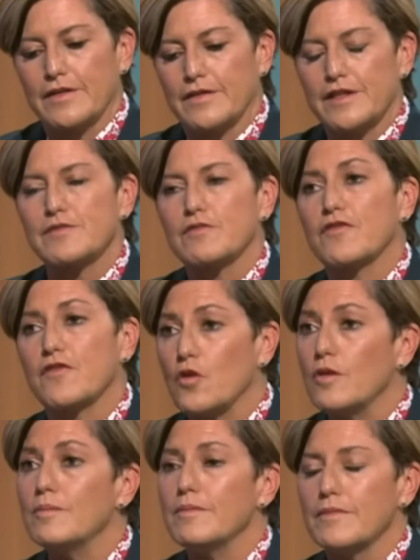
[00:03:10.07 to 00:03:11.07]
this
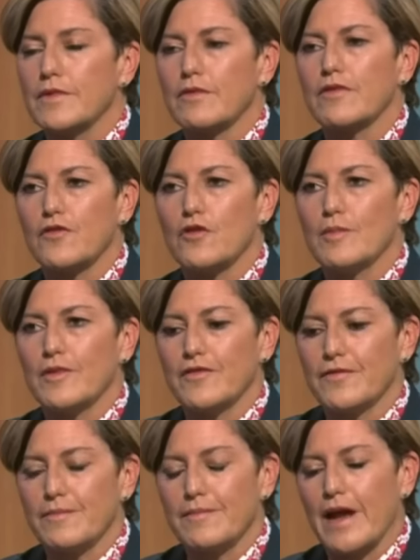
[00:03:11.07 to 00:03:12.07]
reform, the reform of
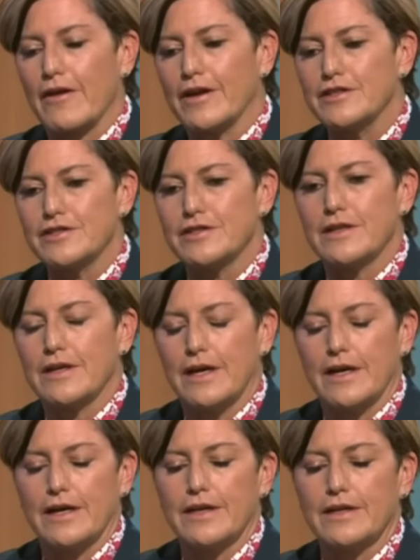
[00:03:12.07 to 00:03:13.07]
marriage,
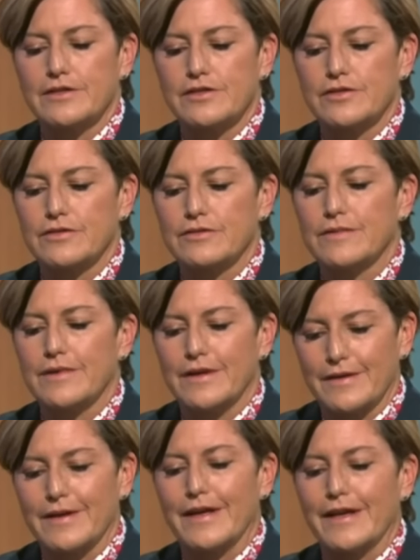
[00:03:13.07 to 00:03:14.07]
to
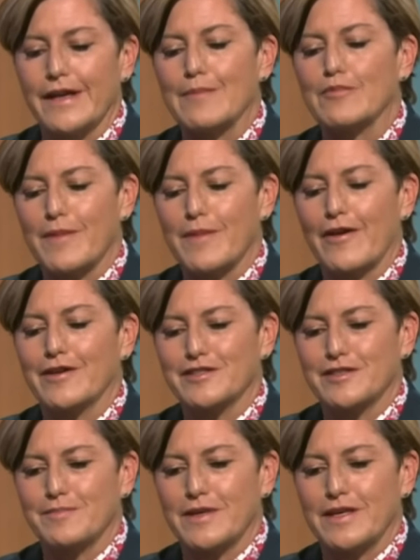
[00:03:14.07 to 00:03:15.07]
enable marriage
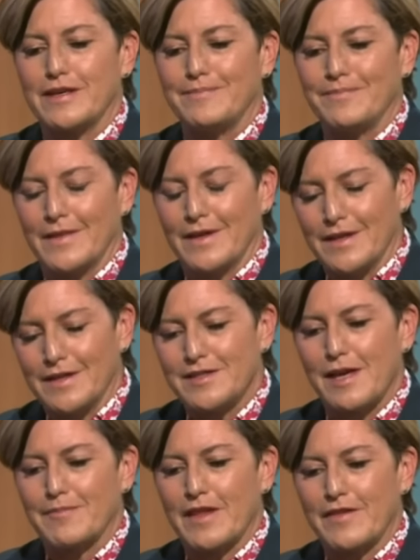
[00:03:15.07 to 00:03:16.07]
to be
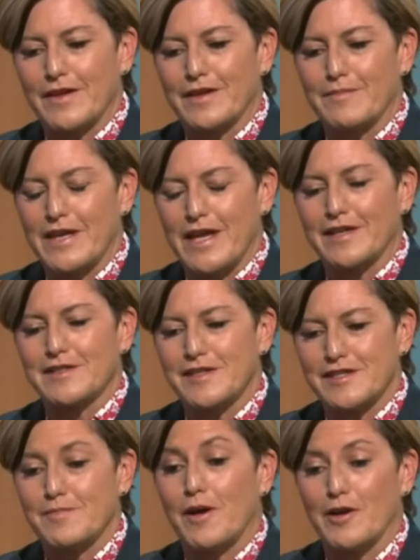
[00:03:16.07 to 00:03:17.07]
something that can be
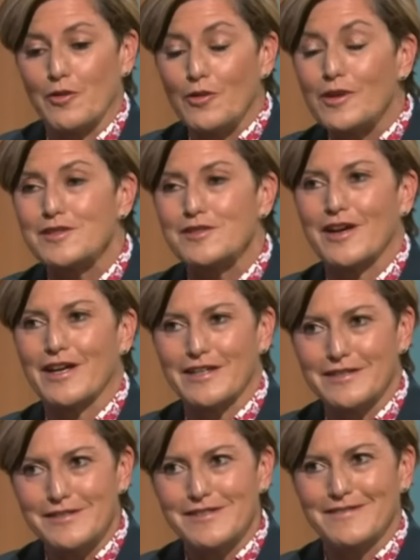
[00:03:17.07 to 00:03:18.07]
accessed by all
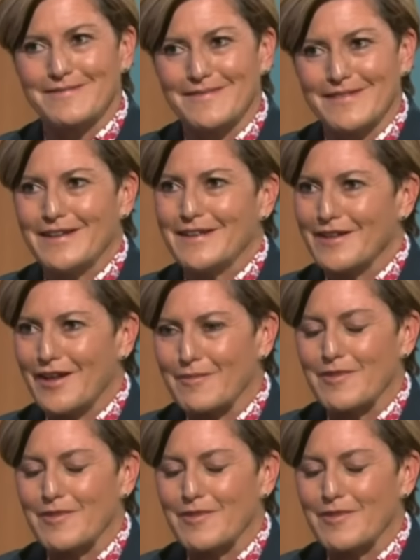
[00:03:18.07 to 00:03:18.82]
Australians, like